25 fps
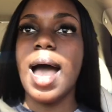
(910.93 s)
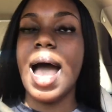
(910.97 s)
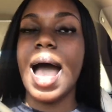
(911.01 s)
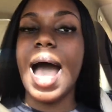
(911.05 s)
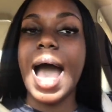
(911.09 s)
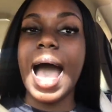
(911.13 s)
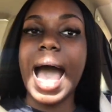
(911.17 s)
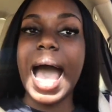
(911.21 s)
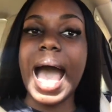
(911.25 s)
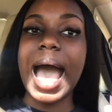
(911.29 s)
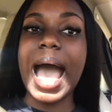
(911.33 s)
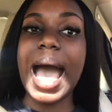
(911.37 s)

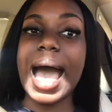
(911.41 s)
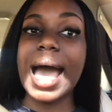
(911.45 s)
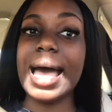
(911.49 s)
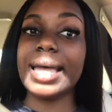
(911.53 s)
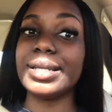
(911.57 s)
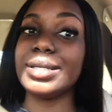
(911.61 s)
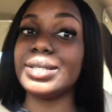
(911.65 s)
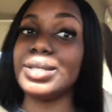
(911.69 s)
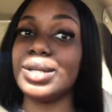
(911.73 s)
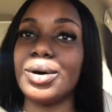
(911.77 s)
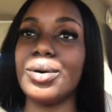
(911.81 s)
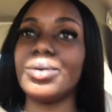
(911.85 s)
I
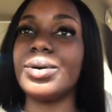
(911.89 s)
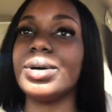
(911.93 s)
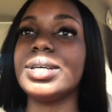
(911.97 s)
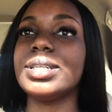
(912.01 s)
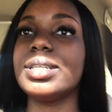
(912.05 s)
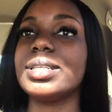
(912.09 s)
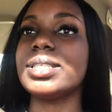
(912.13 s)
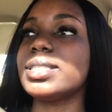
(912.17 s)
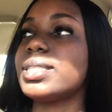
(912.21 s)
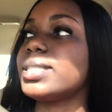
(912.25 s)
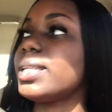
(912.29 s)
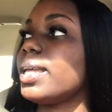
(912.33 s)
don't
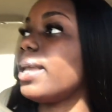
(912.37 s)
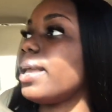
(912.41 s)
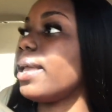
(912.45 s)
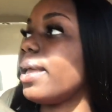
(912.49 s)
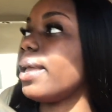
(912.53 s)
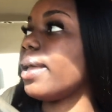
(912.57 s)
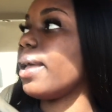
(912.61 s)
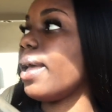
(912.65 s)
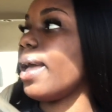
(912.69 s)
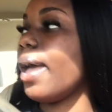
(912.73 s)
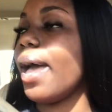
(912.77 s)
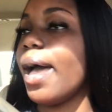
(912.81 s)

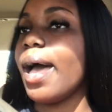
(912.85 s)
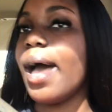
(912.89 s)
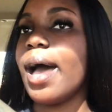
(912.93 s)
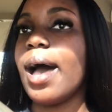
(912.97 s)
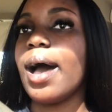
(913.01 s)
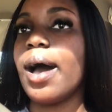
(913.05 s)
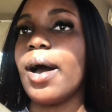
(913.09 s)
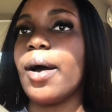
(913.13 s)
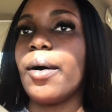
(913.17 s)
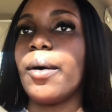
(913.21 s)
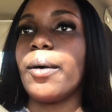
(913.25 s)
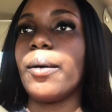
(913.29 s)
understand
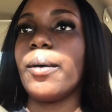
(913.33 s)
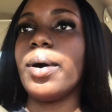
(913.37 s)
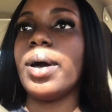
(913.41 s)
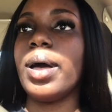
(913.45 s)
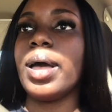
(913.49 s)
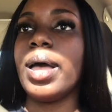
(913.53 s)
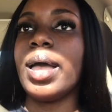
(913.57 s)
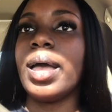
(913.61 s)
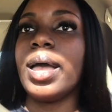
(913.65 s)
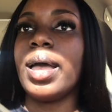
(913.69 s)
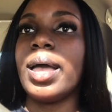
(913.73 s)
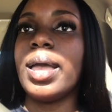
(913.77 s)
how
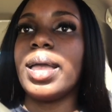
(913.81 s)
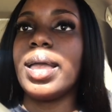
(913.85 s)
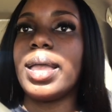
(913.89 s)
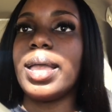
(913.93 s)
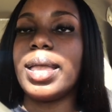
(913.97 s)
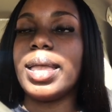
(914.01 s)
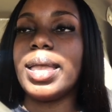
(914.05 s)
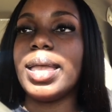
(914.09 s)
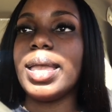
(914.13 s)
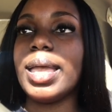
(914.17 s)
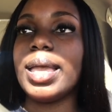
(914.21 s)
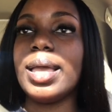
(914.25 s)

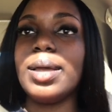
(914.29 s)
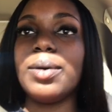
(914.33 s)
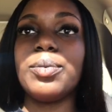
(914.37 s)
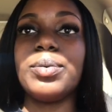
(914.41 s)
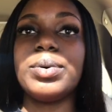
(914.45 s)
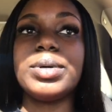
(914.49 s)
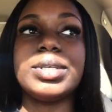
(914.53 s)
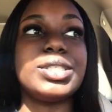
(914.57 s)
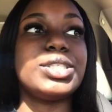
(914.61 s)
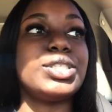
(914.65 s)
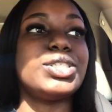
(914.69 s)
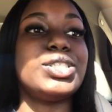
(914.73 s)
it
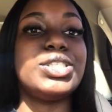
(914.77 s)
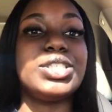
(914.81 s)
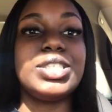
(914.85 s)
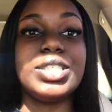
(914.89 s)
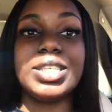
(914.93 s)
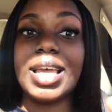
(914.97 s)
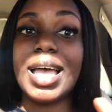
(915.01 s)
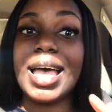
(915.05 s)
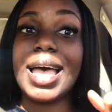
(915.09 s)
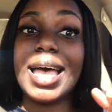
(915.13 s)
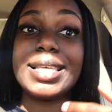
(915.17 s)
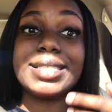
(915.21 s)
was
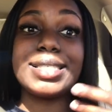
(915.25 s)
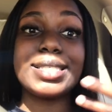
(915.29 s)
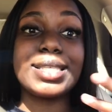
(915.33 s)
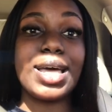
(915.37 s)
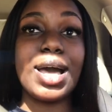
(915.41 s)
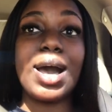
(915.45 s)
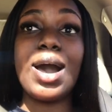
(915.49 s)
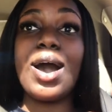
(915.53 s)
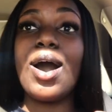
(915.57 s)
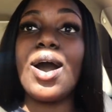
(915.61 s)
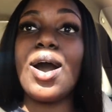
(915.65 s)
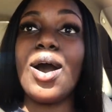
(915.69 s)
just
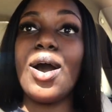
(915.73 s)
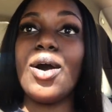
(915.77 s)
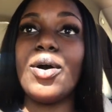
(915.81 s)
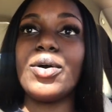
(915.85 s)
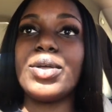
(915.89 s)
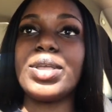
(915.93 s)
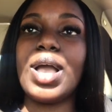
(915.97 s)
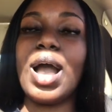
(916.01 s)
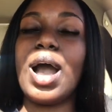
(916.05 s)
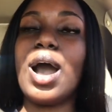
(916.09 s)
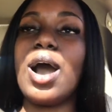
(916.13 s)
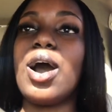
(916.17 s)

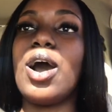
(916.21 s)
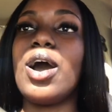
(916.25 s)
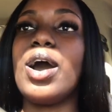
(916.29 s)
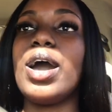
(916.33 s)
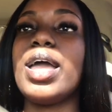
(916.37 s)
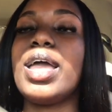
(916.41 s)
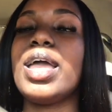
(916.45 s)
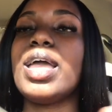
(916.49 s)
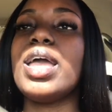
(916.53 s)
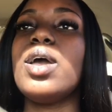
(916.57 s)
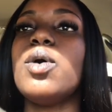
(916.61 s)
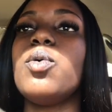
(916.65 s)
cold, y'all.
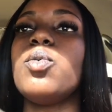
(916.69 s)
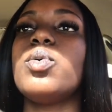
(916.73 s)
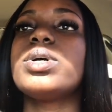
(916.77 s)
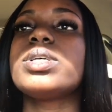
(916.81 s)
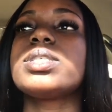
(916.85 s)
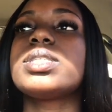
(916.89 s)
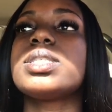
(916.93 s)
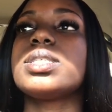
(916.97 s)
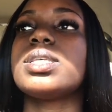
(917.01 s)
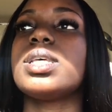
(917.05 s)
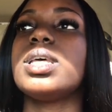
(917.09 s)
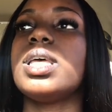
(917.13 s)
It
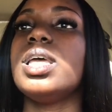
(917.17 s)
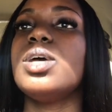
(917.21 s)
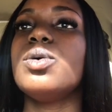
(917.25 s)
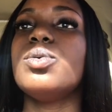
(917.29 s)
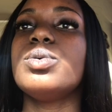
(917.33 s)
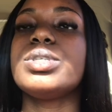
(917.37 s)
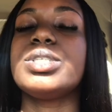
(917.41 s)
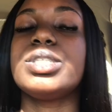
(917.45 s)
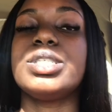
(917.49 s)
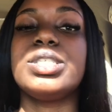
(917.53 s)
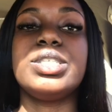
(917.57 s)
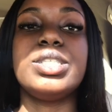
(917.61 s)

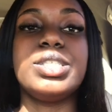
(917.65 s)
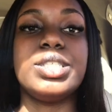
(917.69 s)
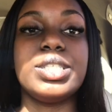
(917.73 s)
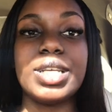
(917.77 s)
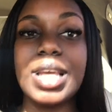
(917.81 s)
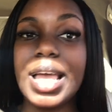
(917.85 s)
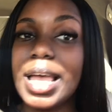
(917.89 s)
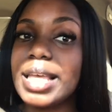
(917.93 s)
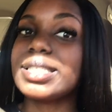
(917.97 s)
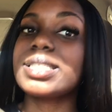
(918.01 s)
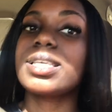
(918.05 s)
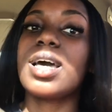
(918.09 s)
was
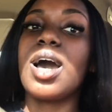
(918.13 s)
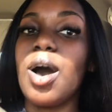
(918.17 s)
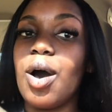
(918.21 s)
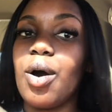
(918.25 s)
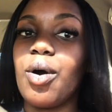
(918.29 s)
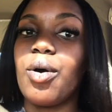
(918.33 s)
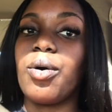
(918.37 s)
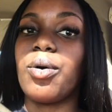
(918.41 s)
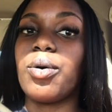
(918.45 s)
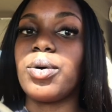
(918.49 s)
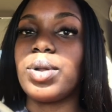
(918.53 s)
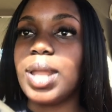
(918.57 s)
just
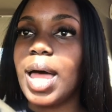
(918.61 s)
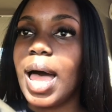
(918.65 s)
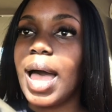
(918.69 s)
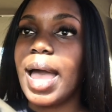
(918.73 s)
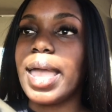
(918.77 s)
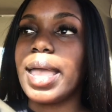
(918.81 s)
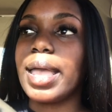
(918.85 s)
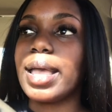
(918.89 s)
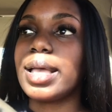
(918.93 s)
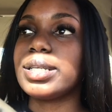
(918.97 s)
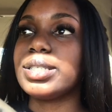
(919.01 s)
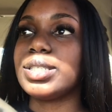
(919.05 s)
cold,
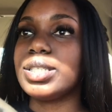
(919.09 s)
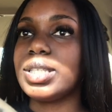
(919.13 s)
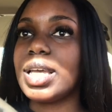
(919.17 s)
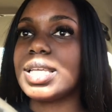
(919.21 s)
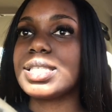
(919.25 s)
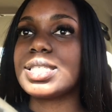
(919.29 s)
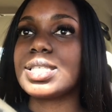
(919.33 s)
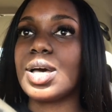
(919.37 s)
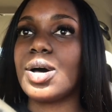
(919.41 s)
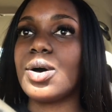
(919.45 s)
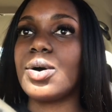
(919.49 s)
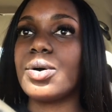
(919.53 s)
like
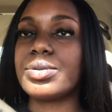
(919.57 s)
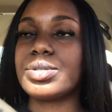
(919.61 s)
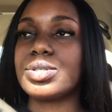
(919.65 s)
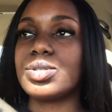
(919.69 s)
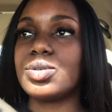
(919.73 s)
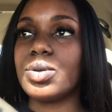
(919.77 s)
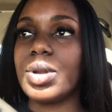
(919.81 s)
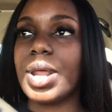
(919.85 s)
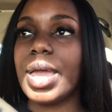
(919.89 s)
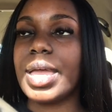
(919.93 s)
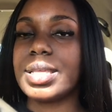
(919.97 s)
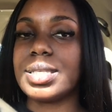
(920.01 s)
just cold
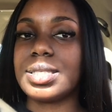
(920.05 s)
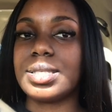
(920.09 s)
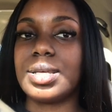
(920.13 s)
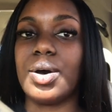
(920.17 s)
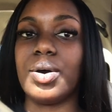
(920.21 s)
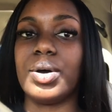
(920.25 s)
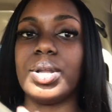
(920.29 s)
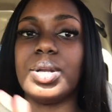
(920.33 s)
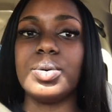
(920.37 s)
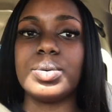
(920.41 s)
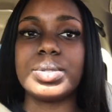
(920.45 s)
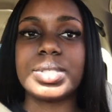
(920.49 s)
2 days
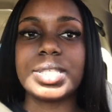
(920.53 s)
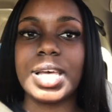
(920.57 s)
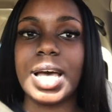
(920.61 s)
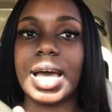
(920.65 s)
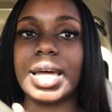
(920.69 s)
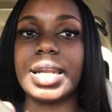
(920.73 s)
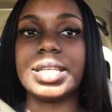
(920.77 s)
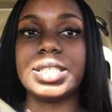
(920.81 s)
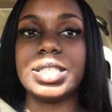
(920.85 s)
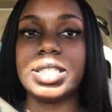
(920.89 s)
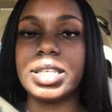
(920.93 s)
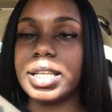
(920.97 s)
ago, and it was
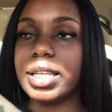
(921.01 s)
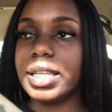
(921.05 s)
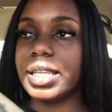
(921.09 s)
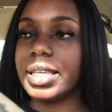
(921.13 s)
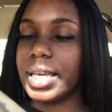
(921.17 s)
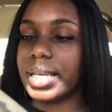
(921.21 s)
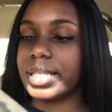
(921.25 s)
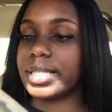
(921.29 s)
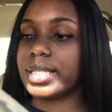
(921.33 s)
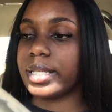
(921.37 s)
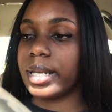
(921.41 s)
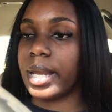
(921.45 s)
kind of chilly
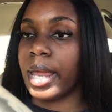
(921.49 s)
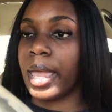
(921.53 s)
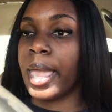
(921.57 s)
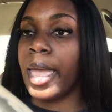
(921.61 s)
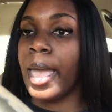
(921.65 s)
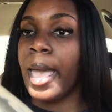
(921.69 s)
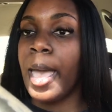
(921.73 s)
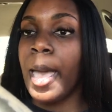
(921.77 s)
yesterday,